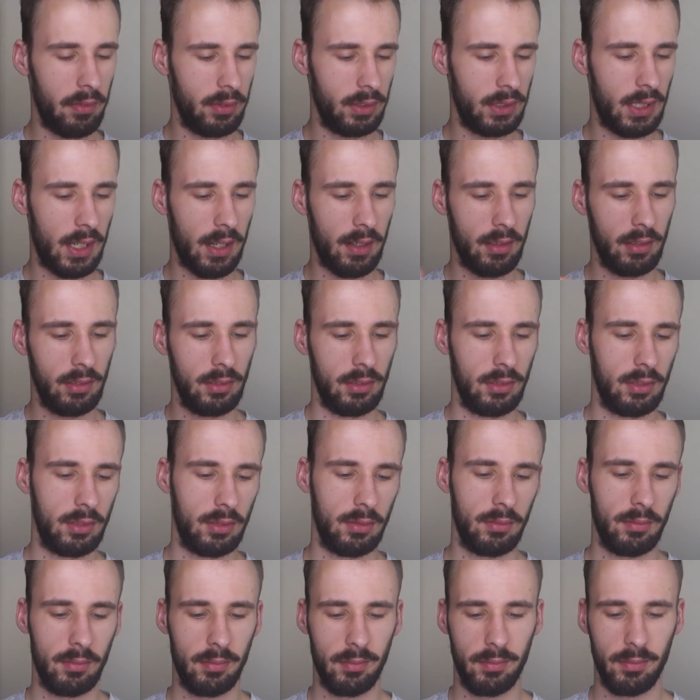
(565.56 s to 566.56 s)
seconds,
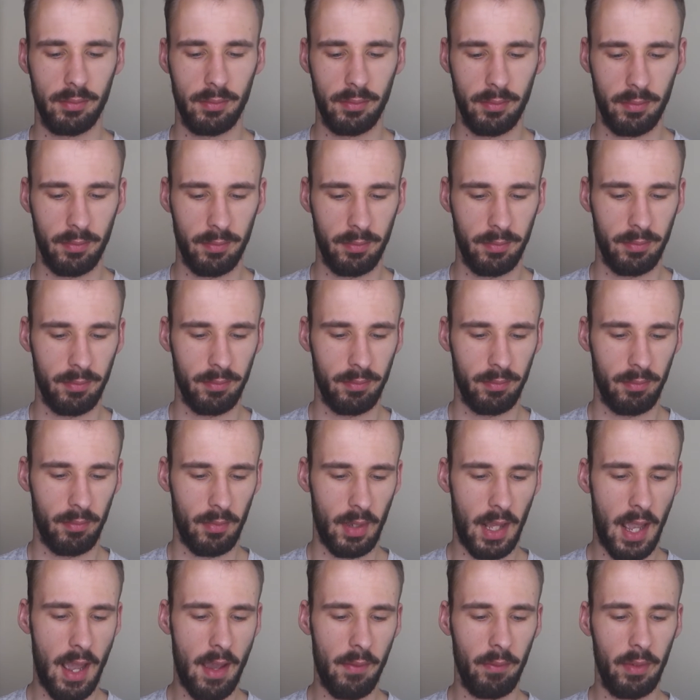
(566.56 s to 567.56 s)

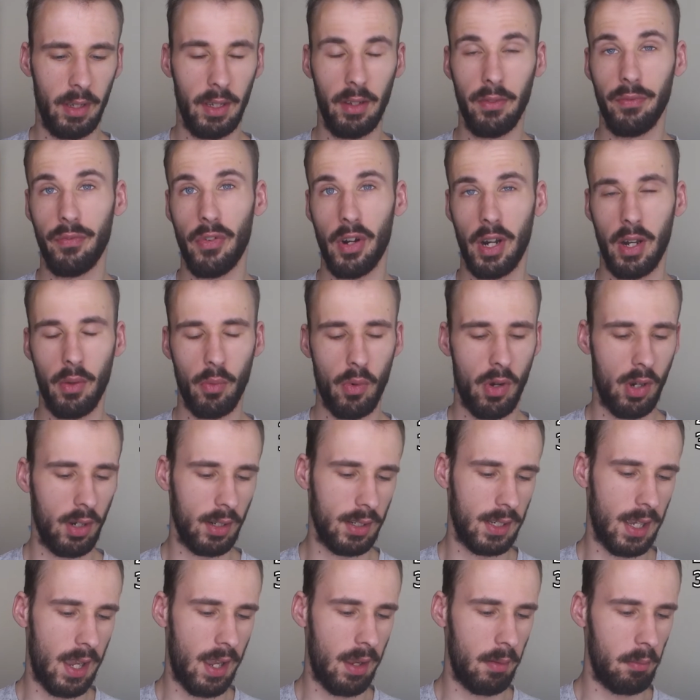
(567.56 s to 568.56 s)
and the 30-watt
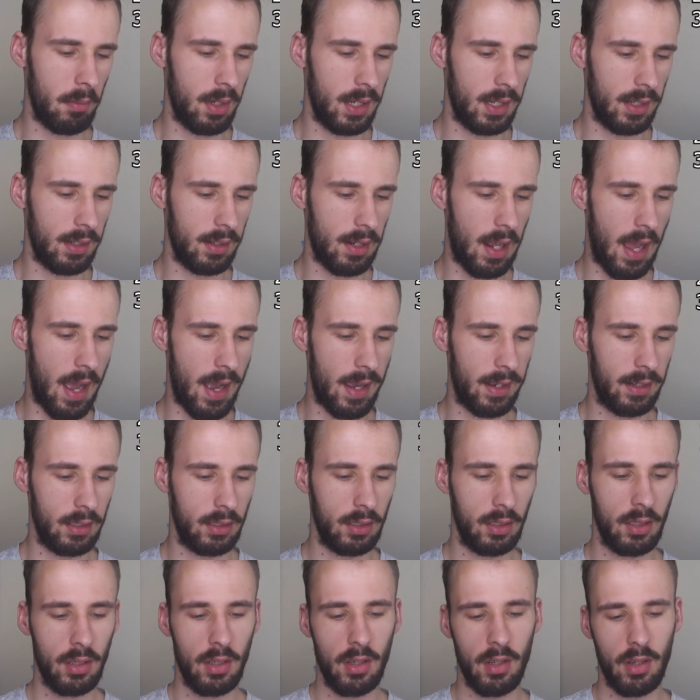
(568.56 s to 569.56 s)
came in at
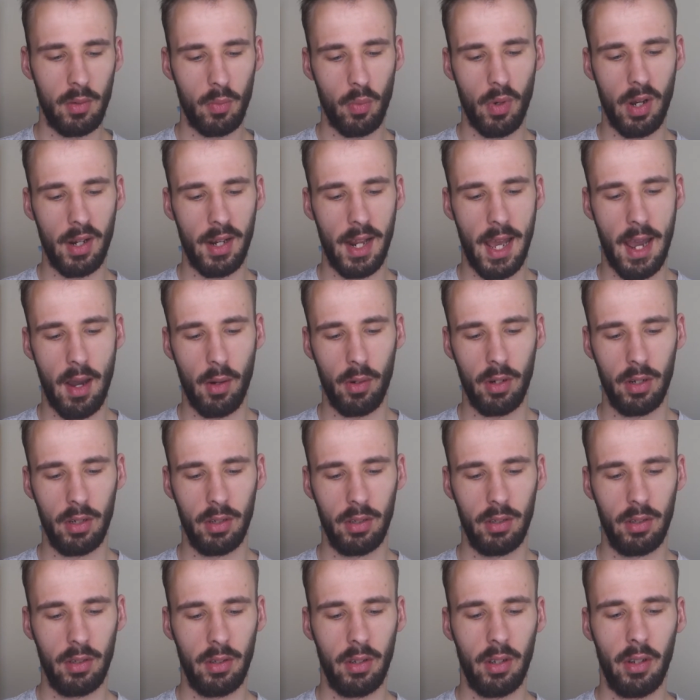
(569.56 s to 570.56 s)
1 hour
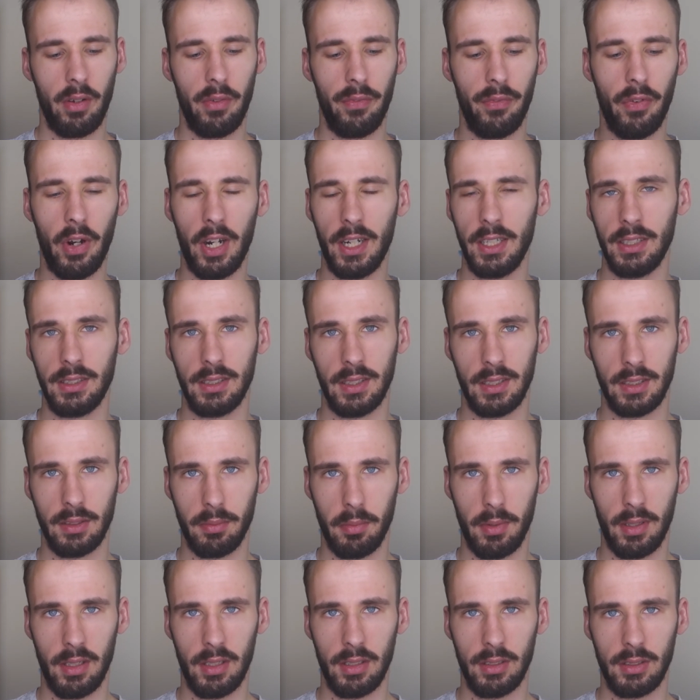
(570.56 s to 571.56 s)
36
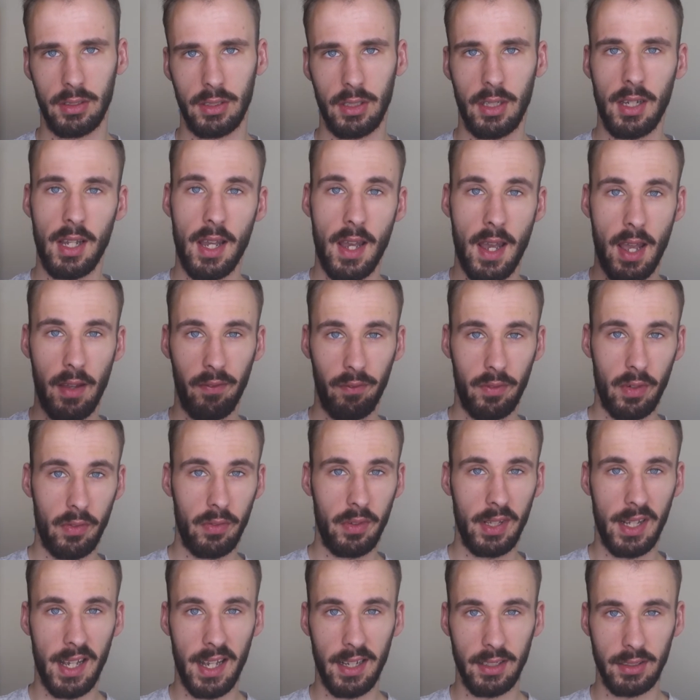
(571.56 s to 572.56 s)
minutes and
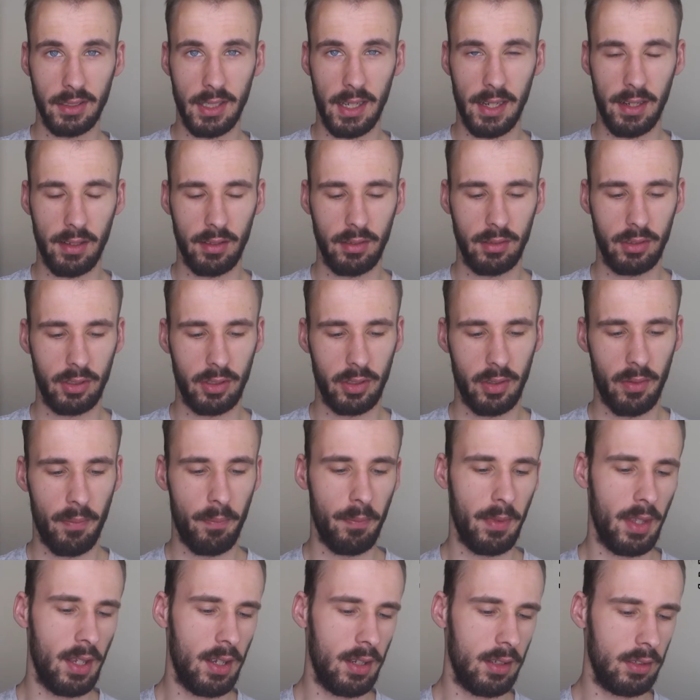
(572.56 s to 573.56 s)
58 seconds.
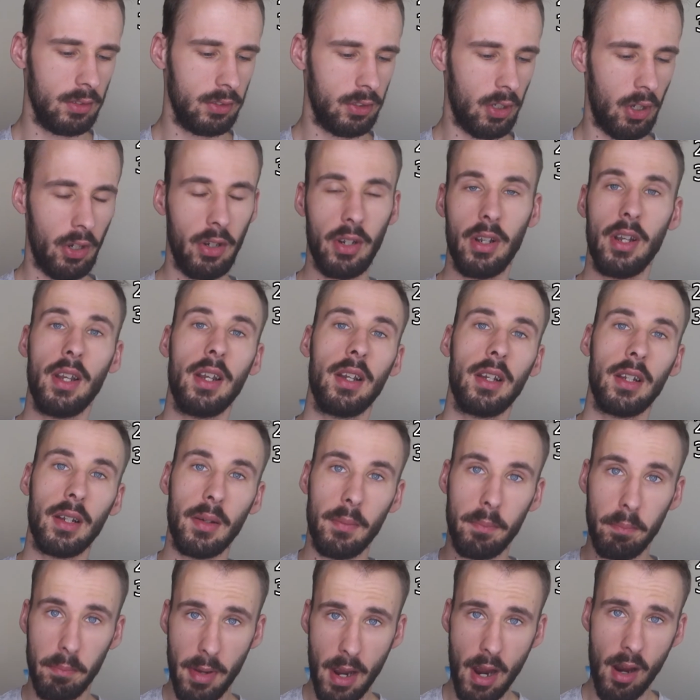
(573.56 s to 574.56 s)
So
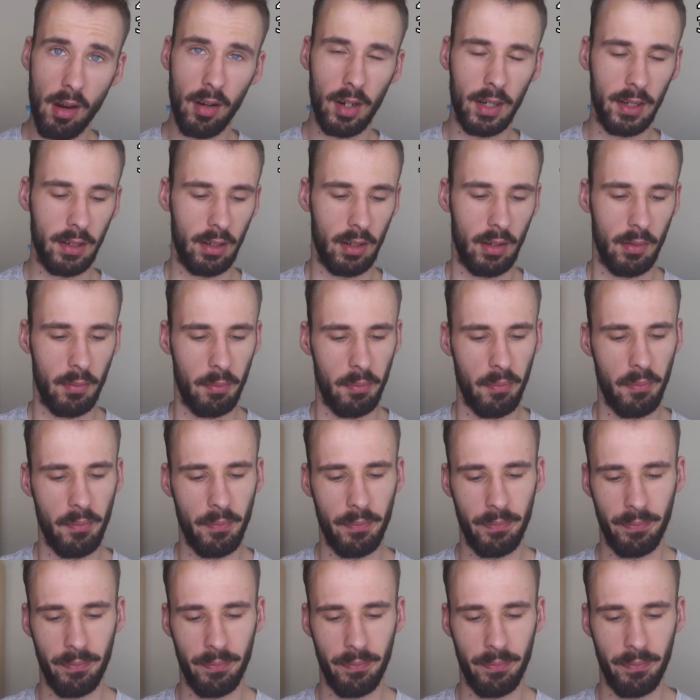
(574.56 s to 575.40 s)
comparing them,